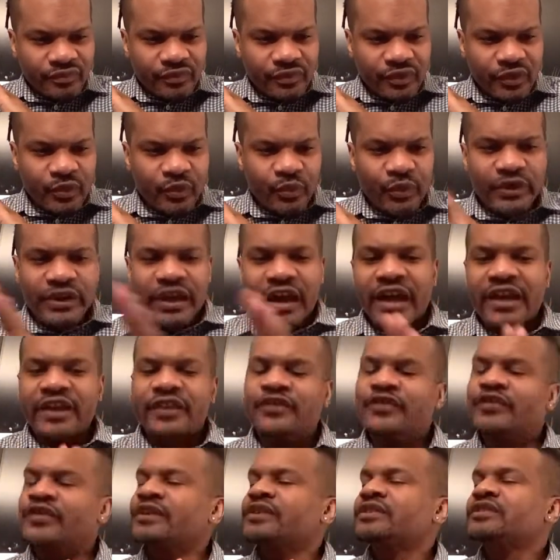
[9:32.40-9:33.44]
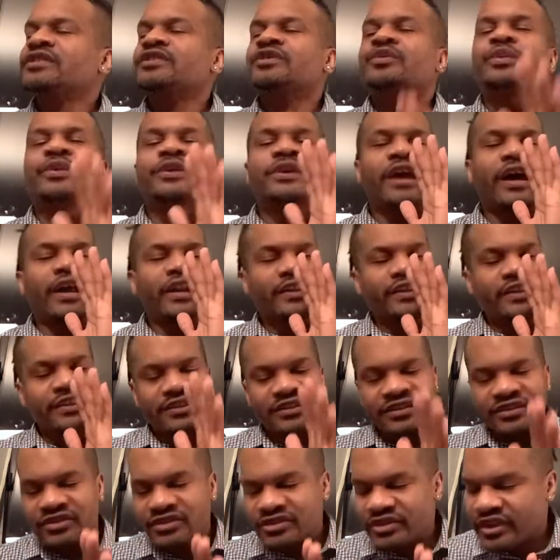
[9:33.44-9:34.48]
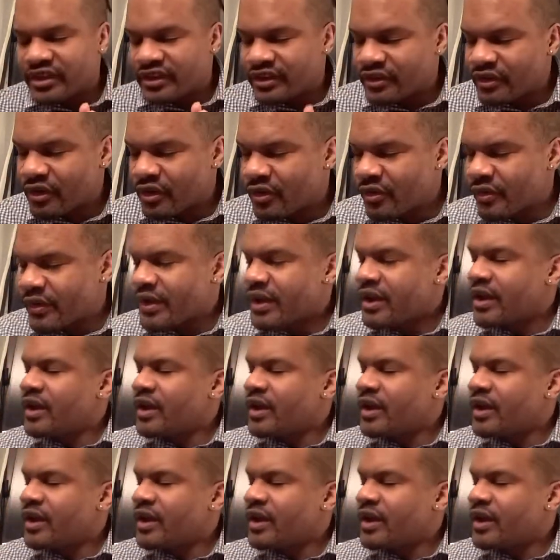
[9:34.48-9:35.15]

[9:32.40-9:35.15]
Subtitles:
We got to fix this. We got to get this thing going.